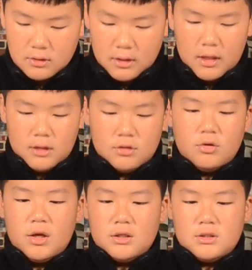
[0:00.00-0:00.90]
And you
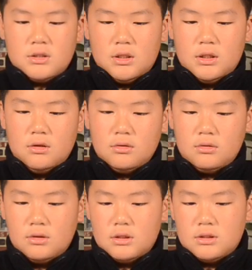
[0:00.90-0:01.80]
can see,
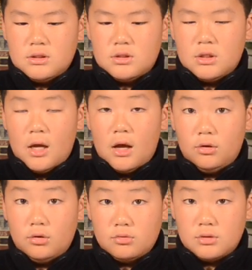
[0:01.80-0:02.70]
this is how
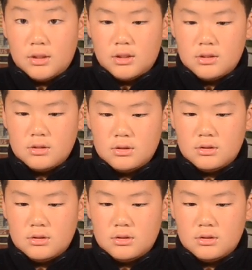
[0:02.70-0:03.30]
loose it is.